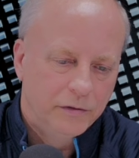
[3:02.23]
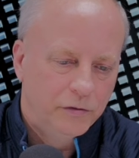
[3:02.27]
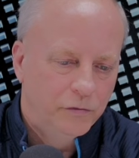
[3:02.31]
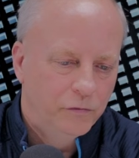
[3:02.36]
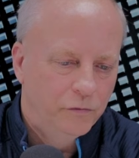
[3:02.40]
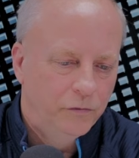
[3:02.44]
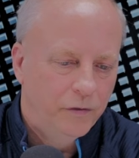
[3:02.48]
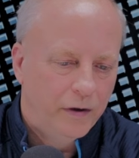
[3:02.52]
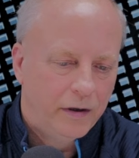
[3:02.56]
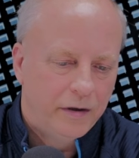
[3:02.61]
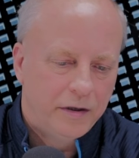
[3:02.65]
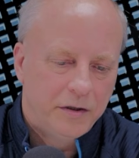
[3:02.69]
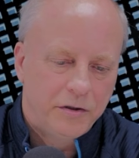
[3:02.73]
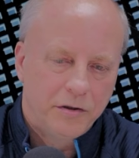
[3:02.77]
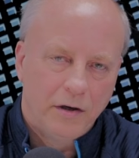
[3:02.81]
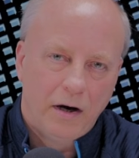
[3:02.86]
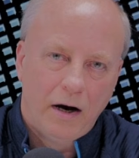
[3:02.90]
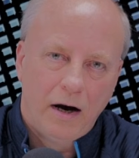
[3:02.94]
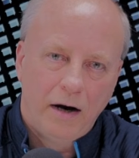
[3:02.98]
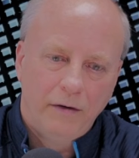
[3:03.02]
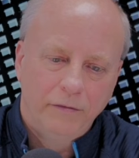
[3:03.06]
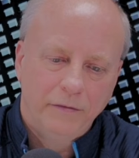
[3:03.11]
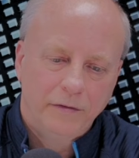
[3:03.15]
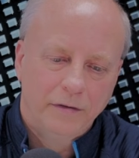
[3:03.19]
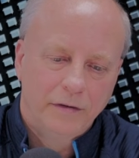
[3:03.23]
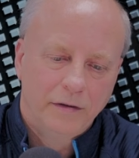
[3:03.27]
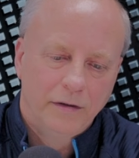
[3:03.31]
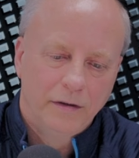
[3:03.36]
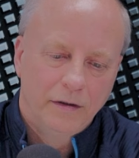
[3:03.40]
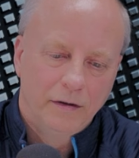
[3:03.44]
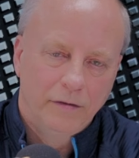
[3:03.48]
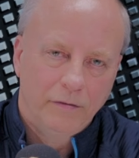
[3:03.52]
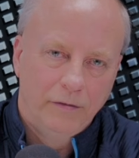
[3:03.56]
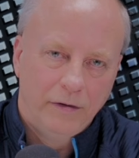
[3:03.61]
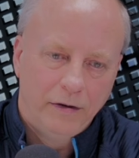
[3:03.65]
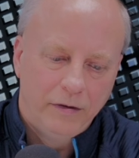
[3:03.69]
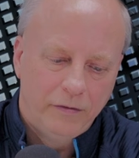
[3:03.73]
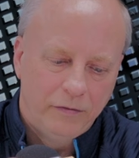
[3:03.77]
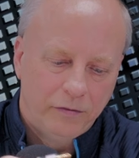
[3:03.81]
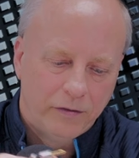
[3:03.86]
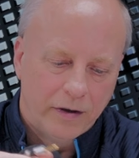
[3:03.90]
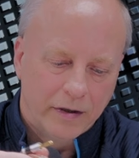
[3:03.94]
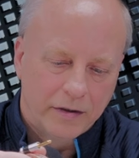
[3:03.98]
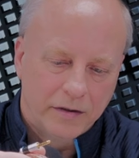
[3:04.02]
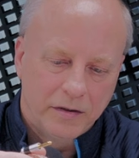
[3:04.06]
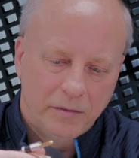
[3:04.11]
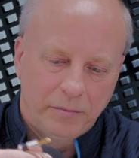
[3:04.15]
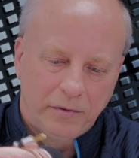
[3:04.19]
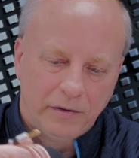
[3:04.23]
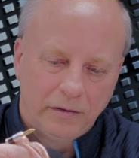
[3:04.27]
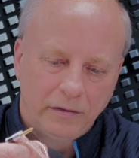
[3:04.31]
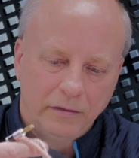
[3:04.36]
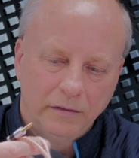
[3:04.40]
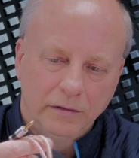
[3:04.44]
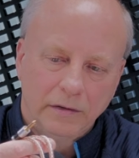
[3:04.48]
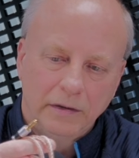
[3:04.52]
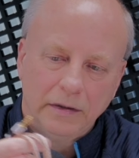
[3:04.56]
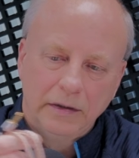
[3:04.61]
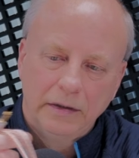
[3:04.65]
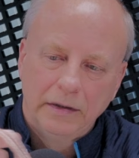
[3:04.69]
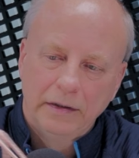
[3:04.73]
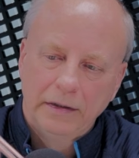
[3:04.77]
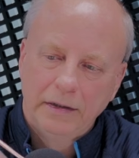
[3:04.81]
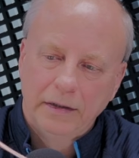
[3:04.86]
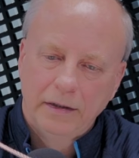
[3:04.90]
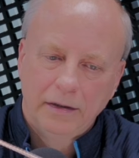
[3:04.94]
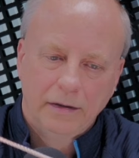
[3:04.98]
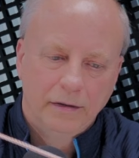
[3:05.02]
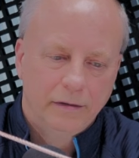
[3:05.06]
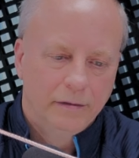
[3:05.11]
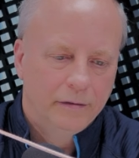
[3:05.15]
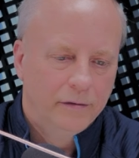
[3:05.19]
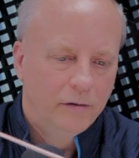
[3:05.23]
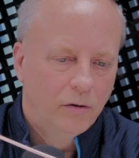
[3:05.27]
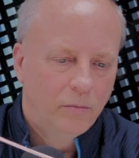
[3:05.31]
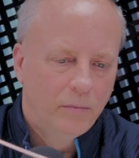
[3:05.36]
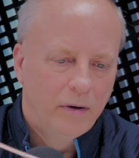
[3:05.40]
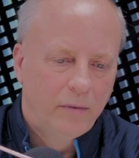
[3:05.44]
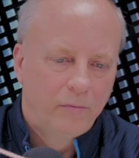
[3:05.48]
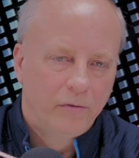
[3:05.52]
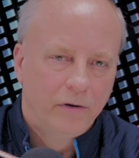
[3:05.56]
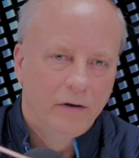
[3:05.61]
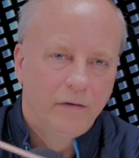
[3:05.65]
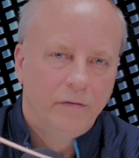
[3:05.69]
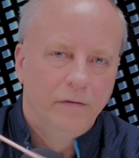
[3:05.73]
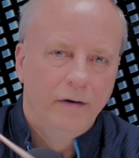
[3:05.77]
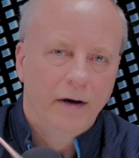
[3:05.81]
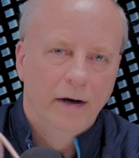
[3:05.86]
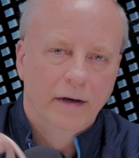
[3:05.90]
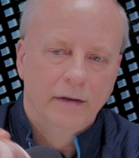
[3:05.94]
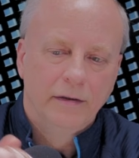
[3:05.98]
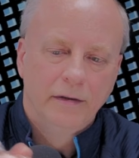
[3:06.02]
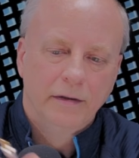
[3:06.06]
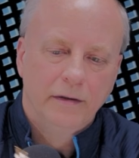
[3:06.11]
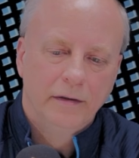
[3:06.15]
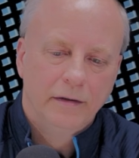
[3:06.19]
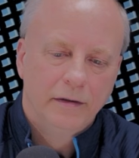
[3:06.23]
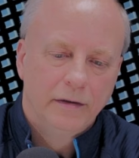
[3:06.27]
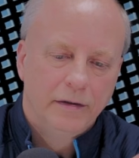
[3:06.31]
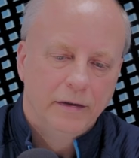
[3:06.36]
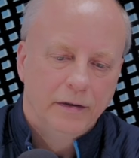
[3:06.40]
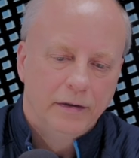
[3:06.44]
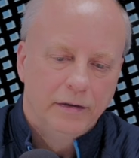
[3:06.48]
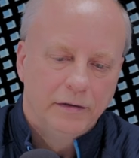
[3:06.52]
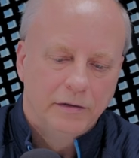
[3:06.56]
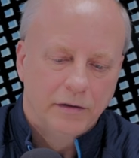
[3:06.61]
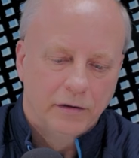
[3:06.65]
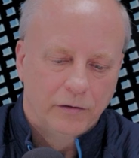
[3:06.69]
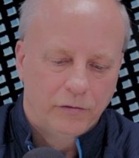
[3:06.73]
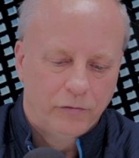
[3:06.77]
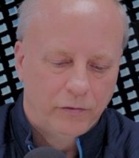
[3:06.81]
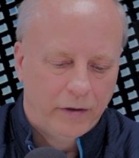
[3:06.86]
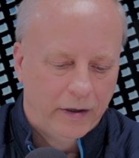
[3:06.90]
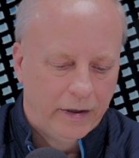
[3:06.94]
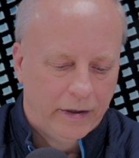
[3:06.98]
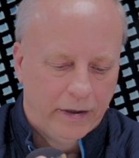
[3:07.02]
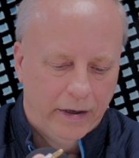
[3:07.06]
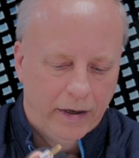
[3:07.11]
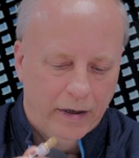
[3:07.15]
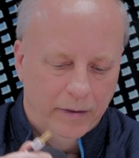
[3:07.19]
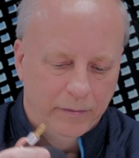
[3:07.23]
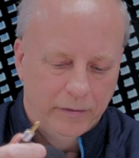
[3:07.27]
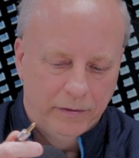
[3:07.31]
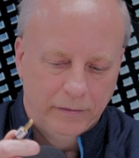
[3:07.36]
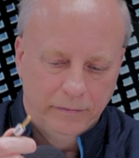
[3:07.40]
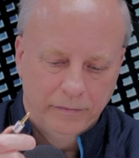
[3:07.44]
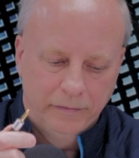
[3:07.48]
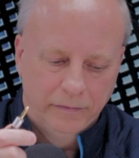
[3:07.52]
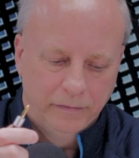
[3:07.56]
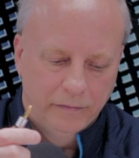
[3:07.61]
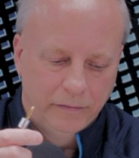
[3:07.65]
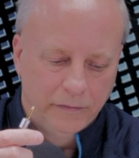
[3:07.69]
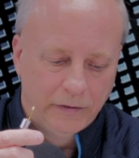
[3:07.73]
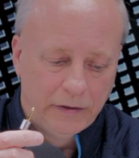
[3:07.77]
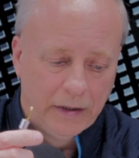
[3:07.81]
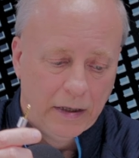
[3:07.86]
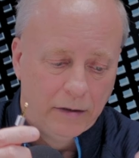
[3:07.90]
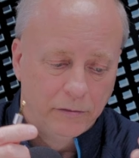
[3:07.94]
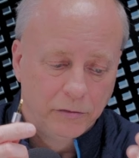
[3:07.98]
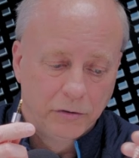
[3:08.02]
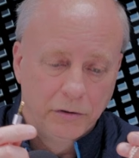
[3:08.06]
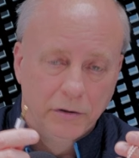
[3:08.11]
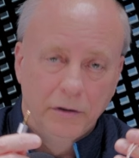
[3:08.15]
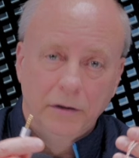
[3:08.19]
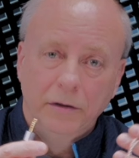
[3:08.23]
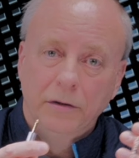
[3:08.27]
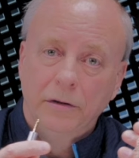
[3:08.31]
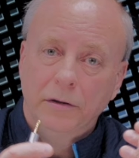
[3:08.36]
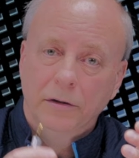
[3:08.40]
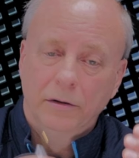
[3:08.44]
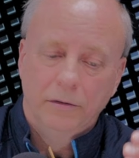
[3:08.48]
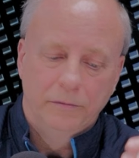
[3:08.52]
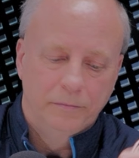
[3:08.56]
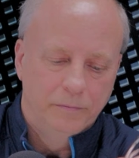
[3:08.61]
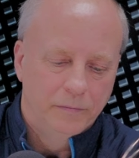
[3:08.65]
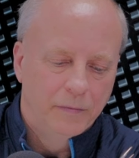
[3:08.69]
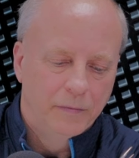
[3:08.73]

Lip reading: It's very soft, very flexible, no memory effect. It's a great cable. Sounds good too.